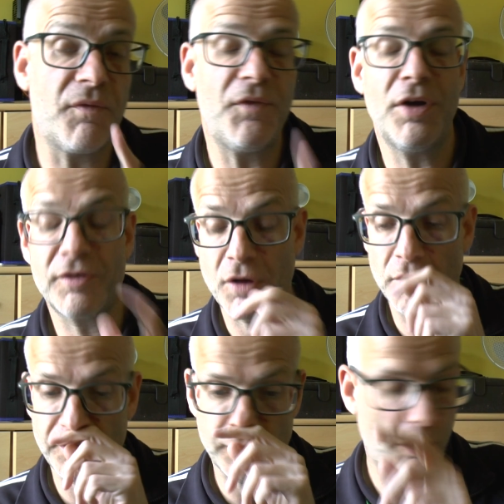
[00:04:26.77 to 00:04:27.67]
the first
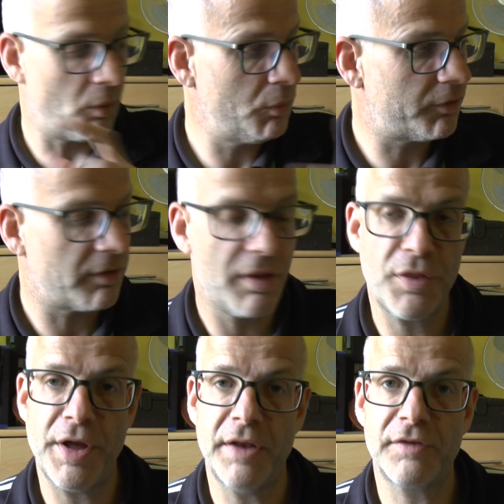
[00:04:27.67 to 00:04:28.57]
consoles
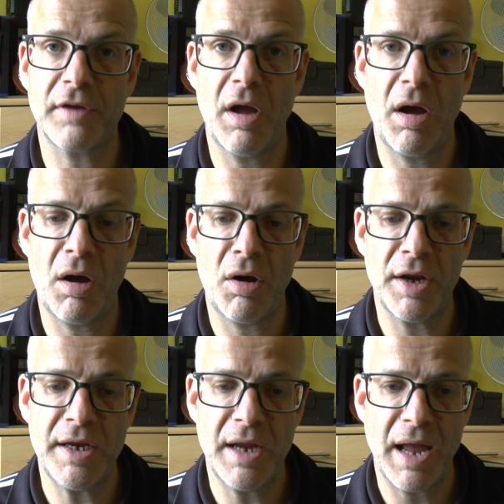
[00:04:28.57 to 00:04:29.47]
that
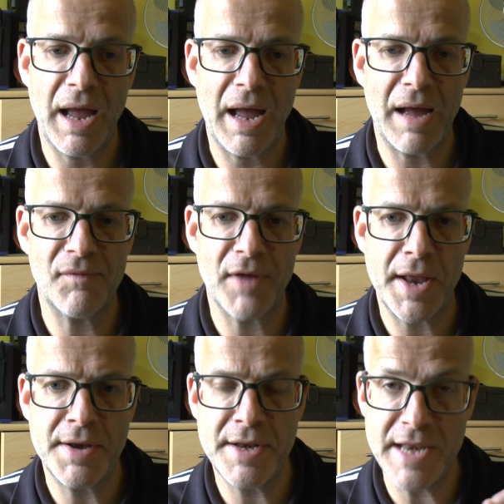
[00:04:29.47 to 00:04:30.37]
I have
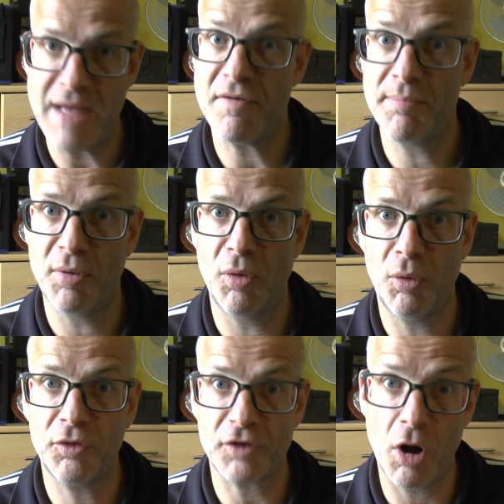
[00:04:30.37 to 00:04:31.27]
never
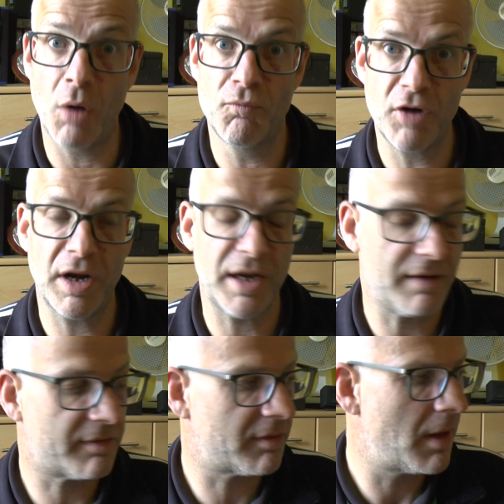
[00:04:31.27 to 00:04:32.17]
bought on
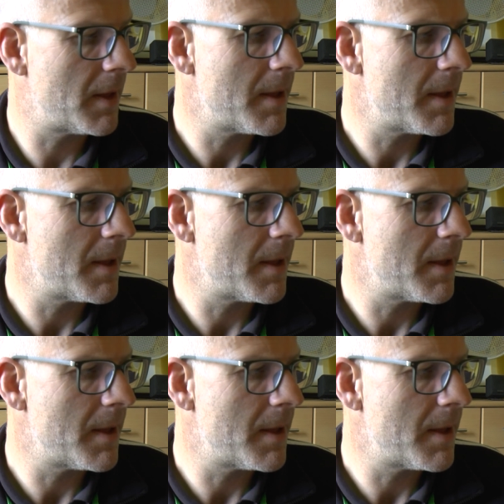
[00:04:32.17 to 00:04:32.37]
release.